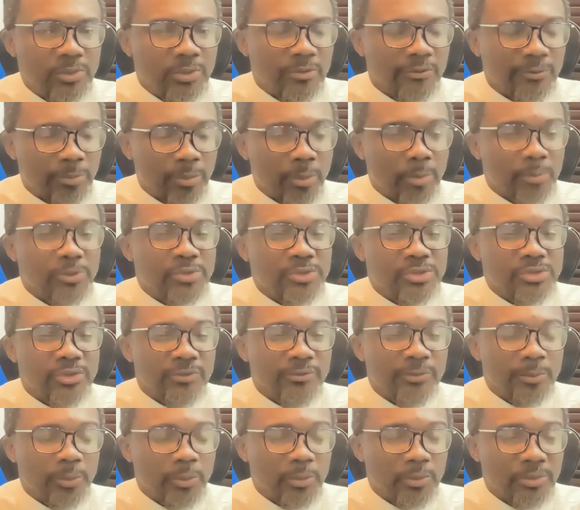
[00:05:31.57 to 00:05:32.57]
one of the purposes
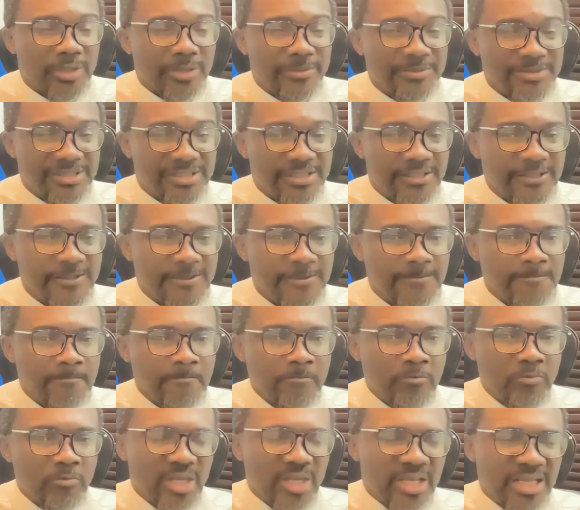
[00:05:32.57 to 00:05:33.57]
of the prototype stage
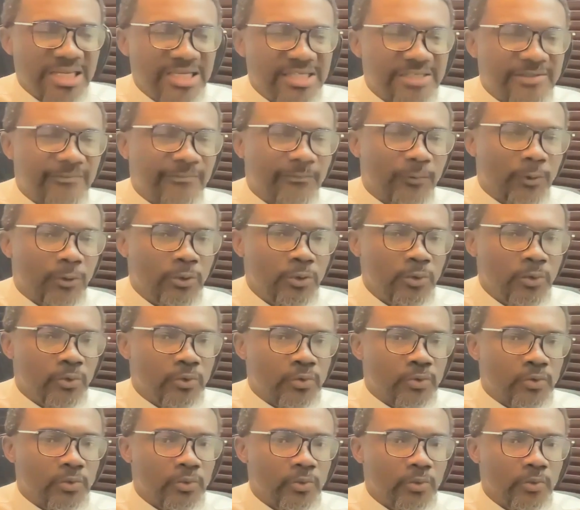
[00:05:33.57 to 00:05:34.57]
is for you
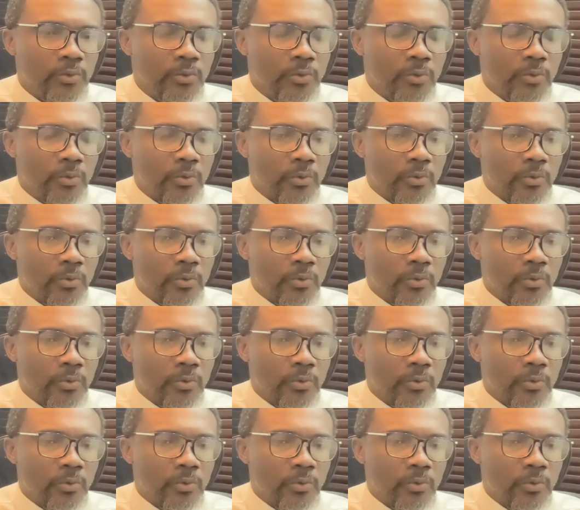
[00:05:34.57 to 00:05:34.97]
to